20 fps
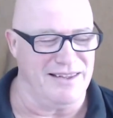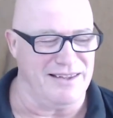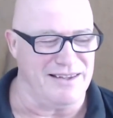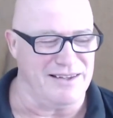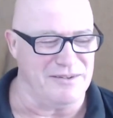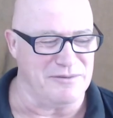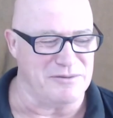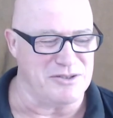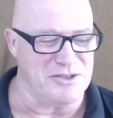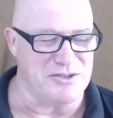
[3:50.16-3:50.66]

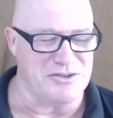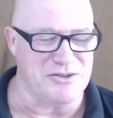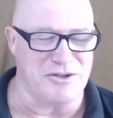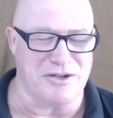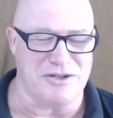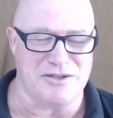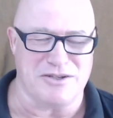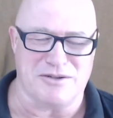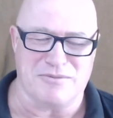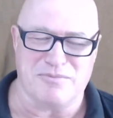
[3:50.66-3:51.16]
which is not
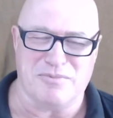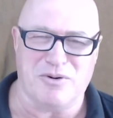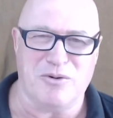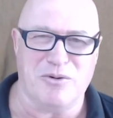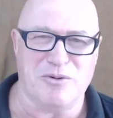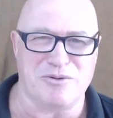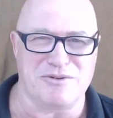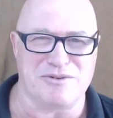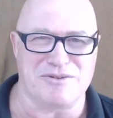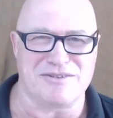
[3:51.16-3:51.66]
as
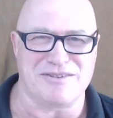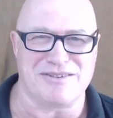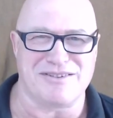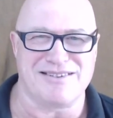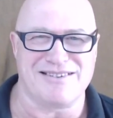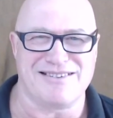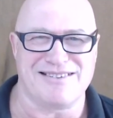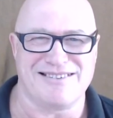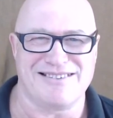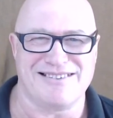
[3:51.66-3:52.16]
important
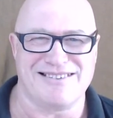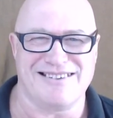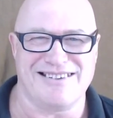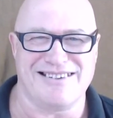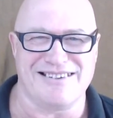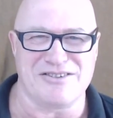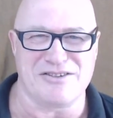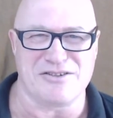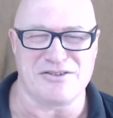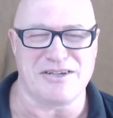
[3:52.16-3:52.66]

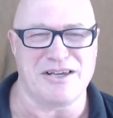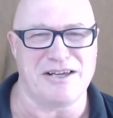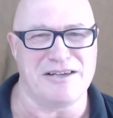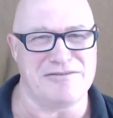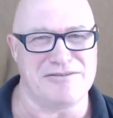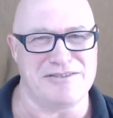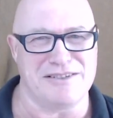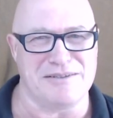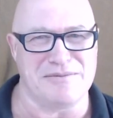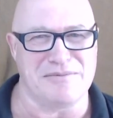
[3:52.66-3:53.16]
as your
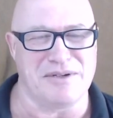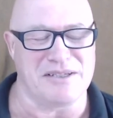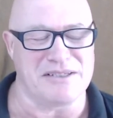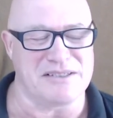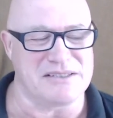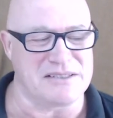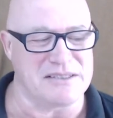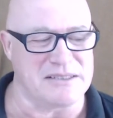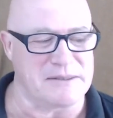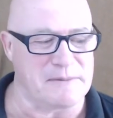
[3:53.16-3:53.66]
safety.
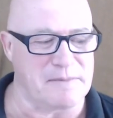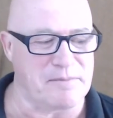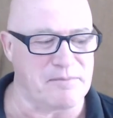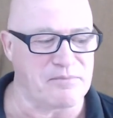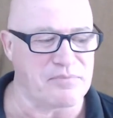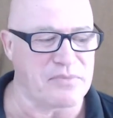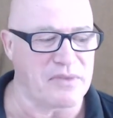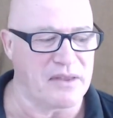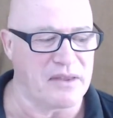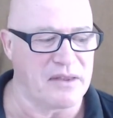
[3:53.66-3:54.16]
But
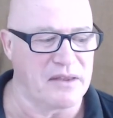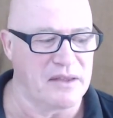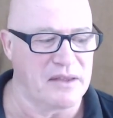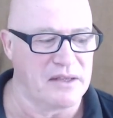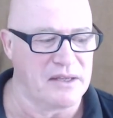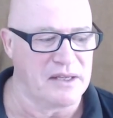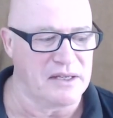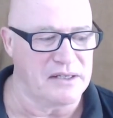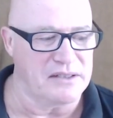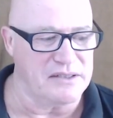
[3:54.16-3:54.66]

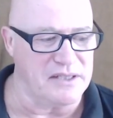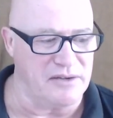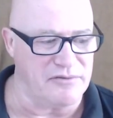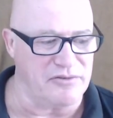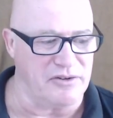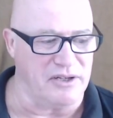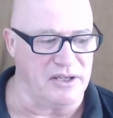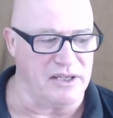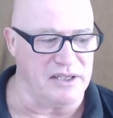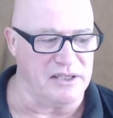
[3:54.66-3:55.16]

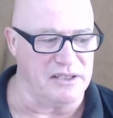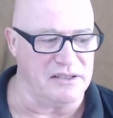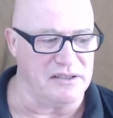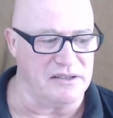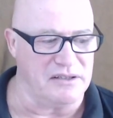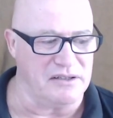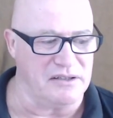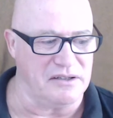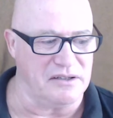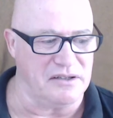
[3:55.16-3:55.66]
definitely
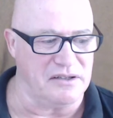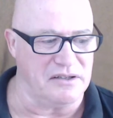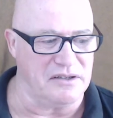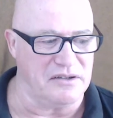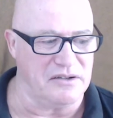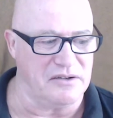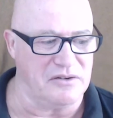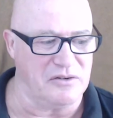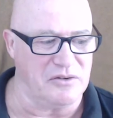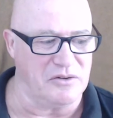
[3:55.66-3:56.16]

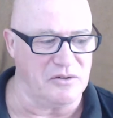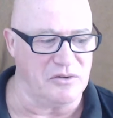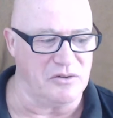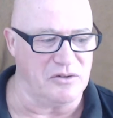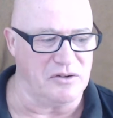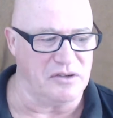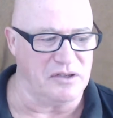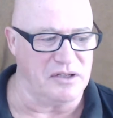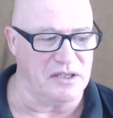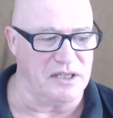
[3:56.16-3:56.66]

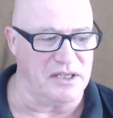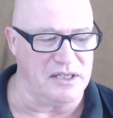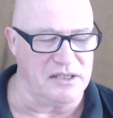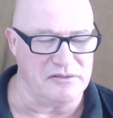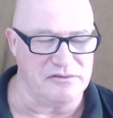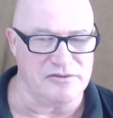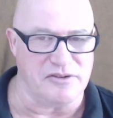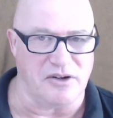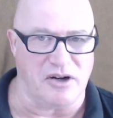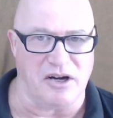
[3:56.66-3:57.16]
in
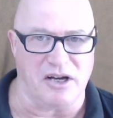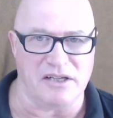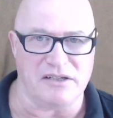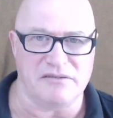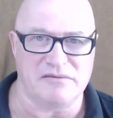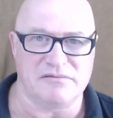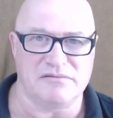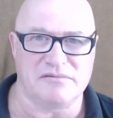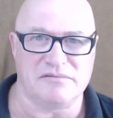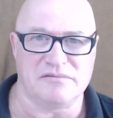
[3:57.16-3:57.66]
a fight,
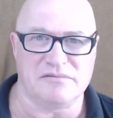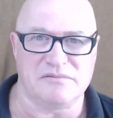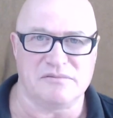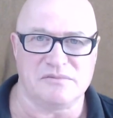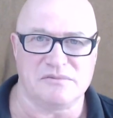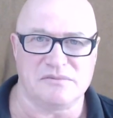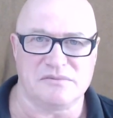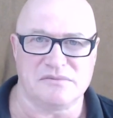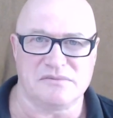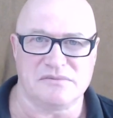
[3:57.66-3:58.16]

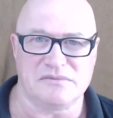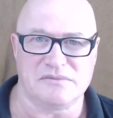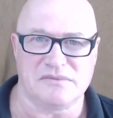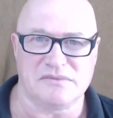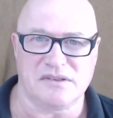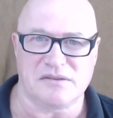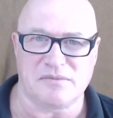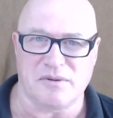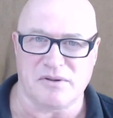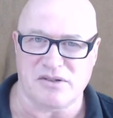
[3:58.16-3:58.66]

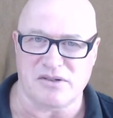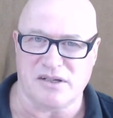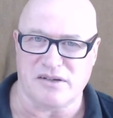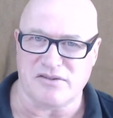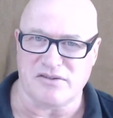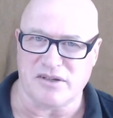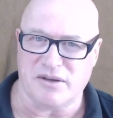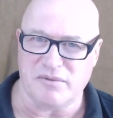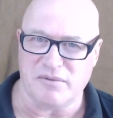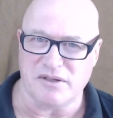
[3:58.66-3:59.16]
especially
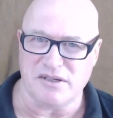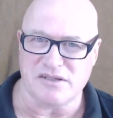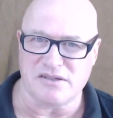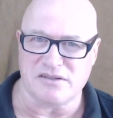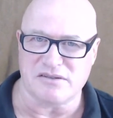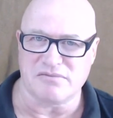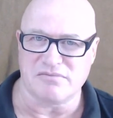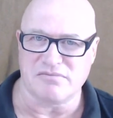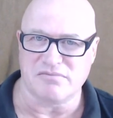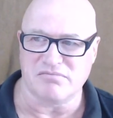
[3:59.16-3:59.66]
if
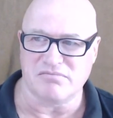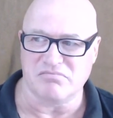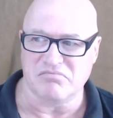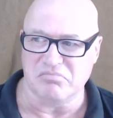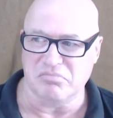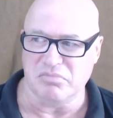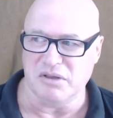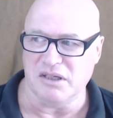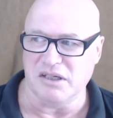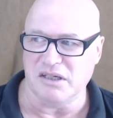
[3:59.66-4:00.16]
somebody's
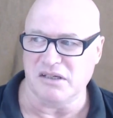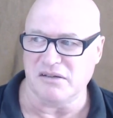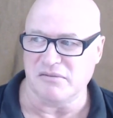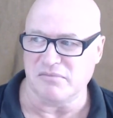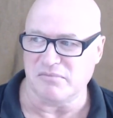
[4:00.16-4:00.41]
big and